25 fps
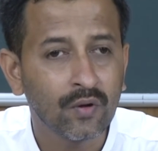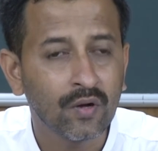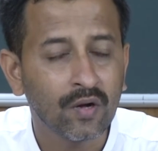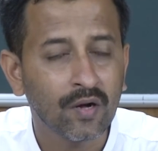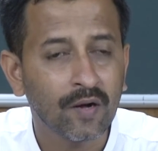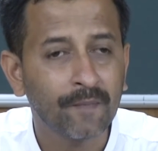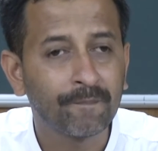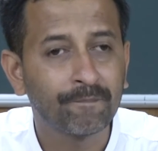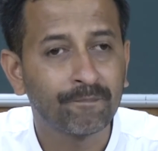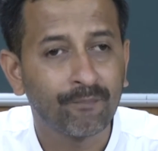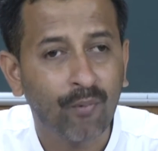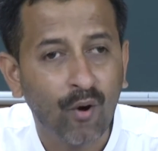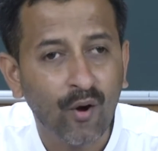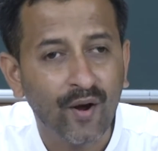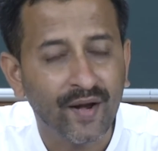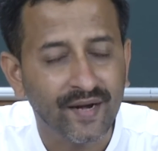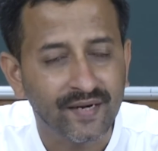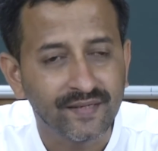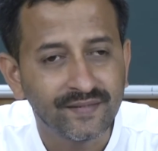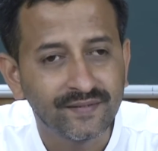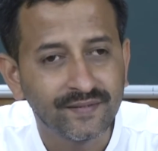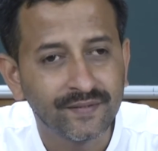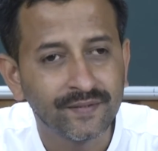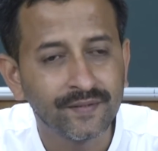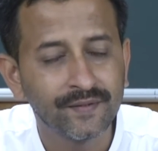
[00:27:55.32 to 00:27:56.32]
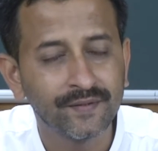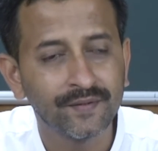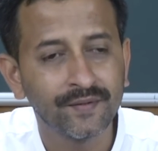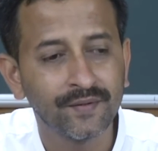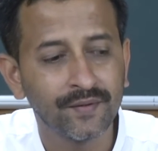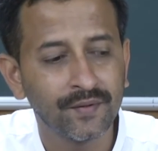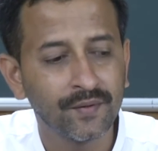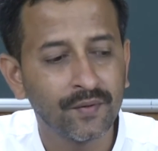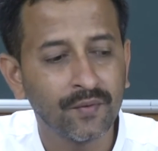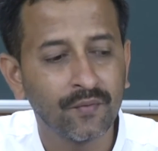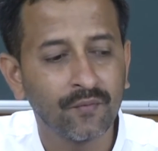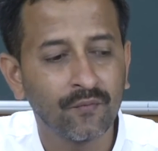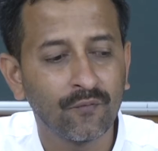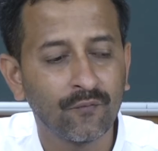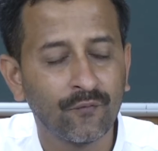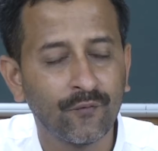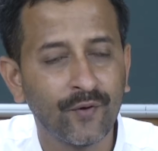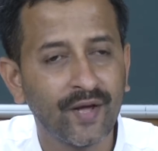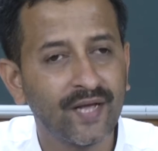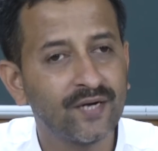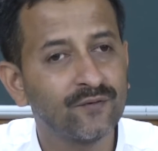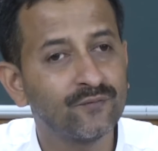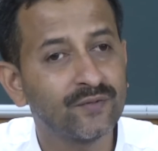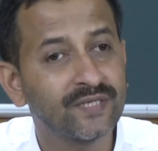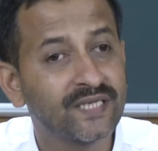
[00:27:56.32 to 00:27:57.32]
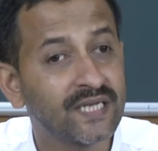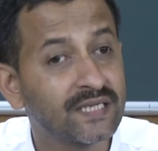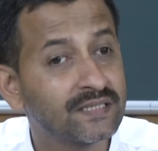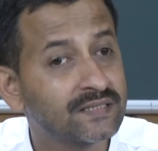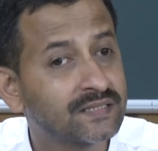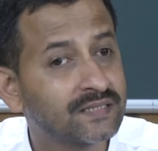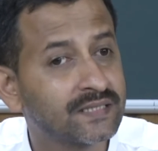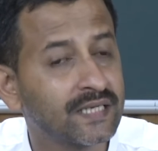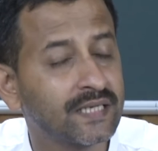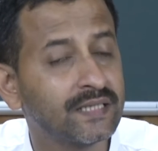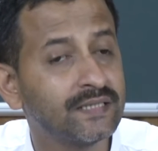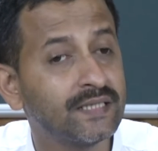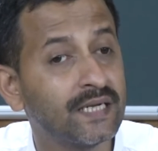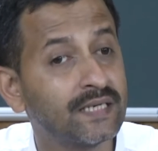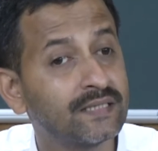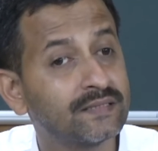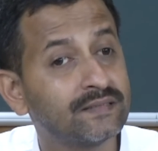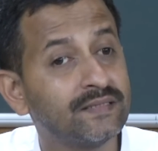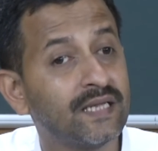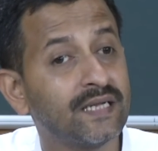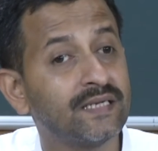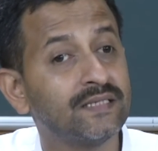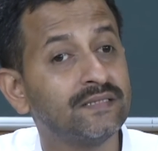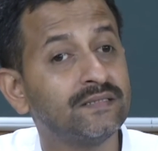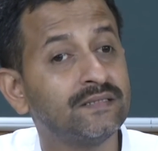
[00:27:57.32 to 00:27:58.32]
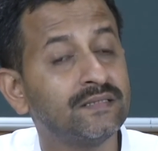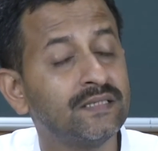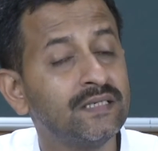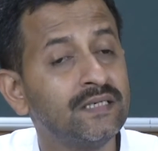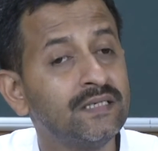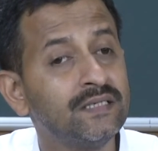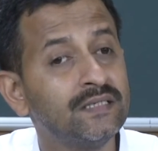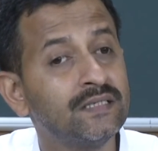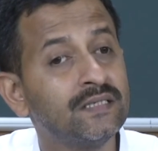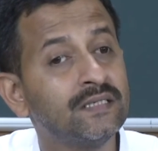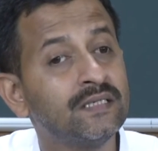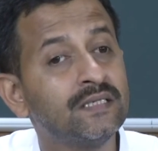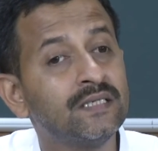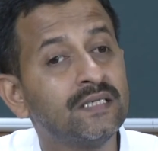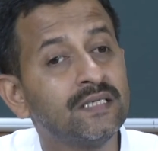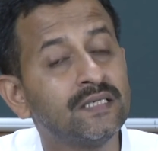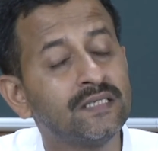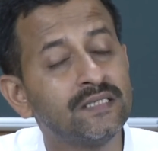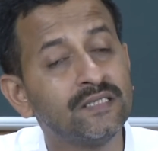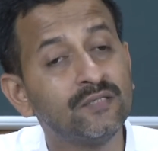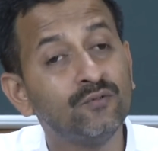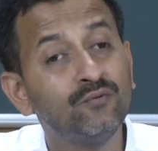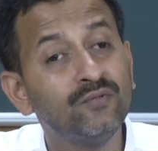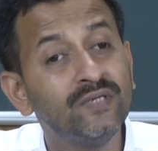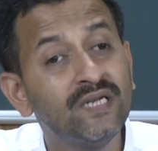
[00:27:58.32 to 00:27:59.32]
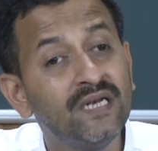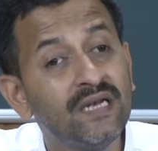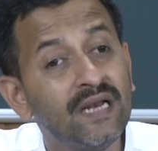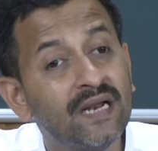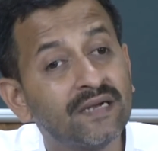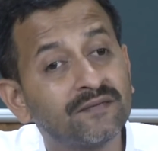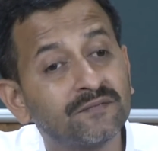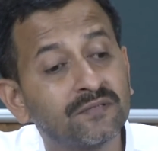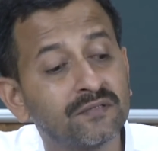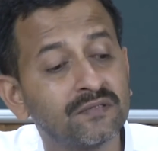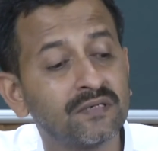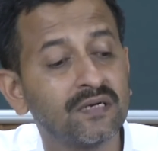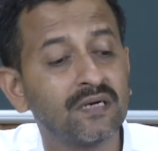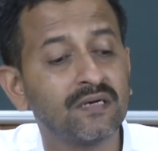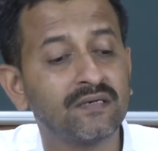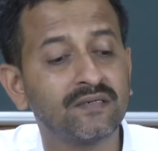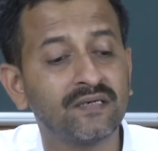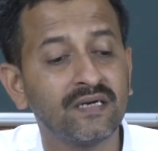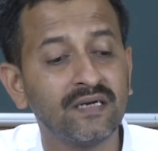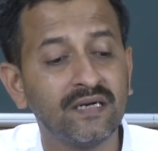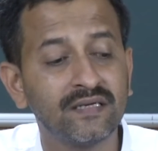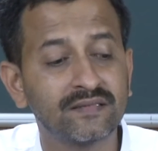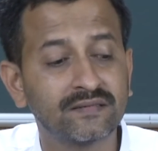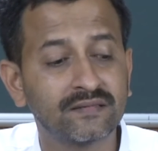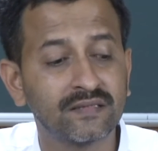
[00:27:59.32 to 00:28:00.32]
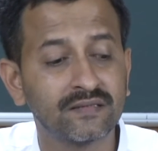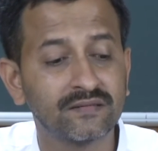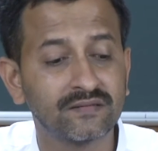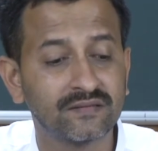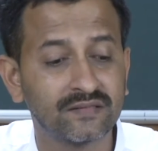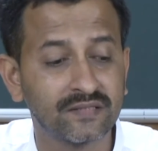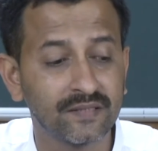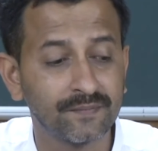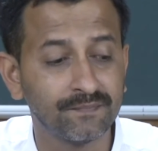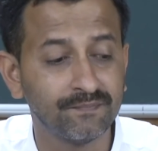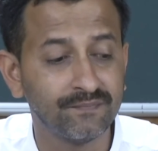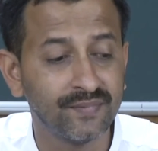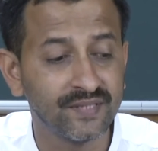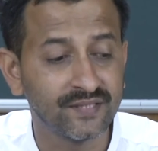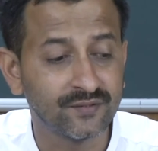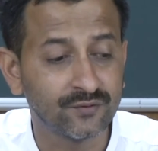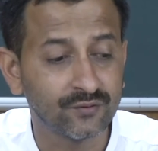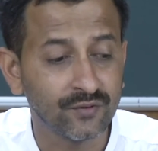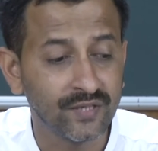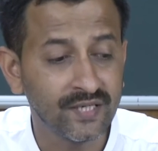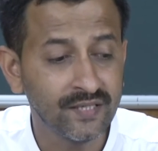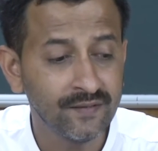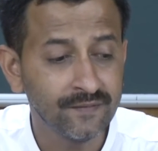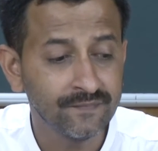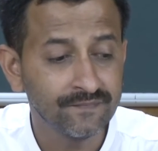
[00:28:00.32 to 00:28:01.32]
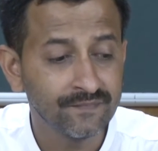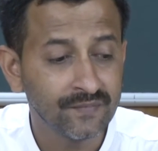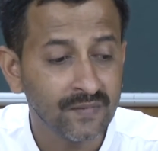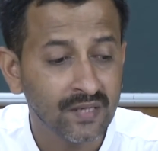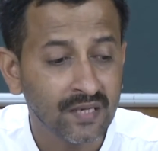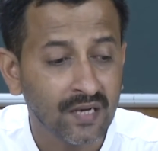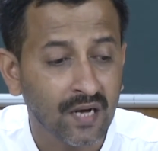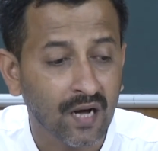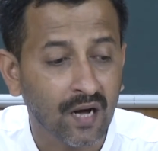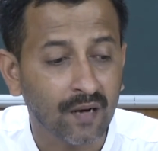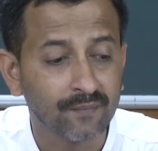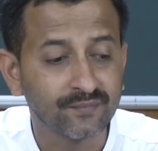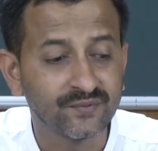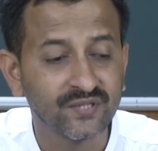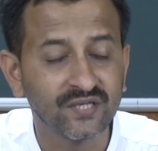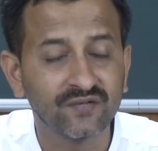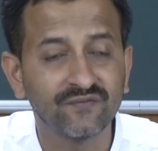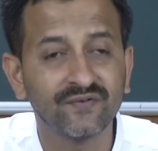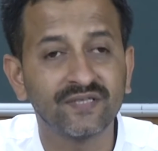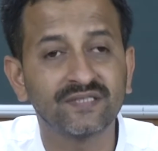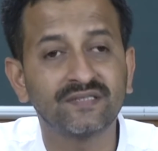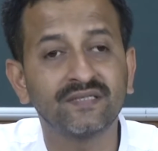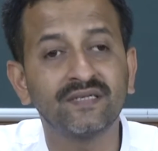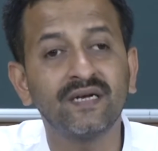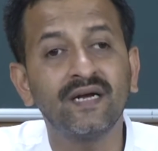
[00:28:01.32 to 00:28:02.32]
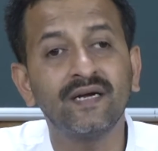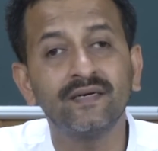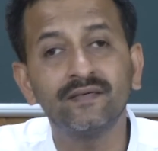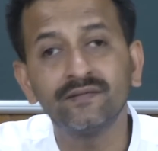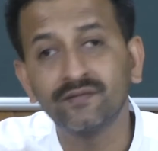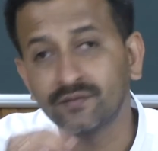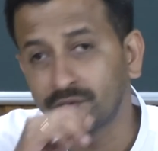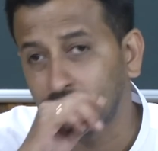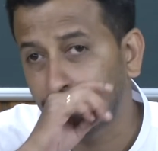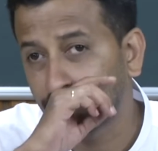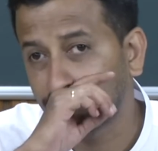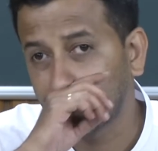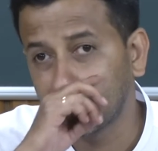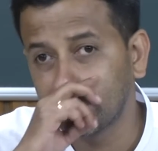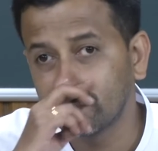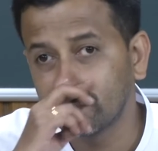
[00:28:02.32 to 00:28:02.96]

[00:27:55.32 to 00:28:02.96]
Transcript: a point where we can say that there is a unilateral relationship between observation and theory.